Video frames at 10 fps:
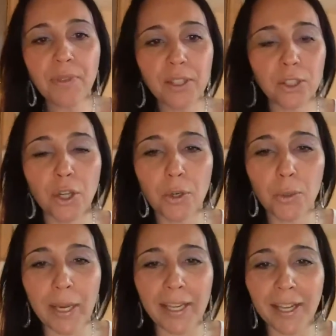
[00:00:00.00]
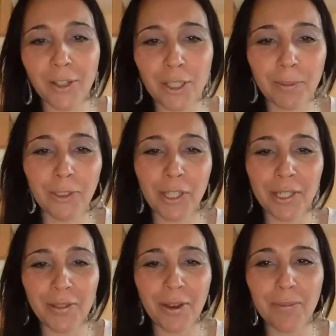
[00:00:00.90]
So wait, I lost my train
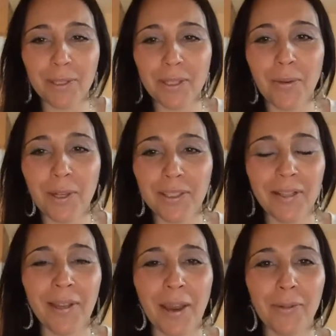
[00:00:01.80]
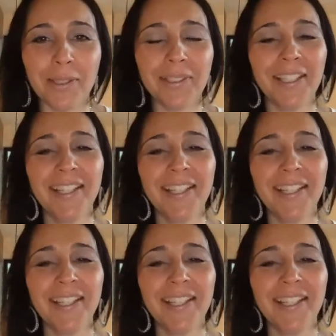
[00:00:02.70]
of thought because I went down that one.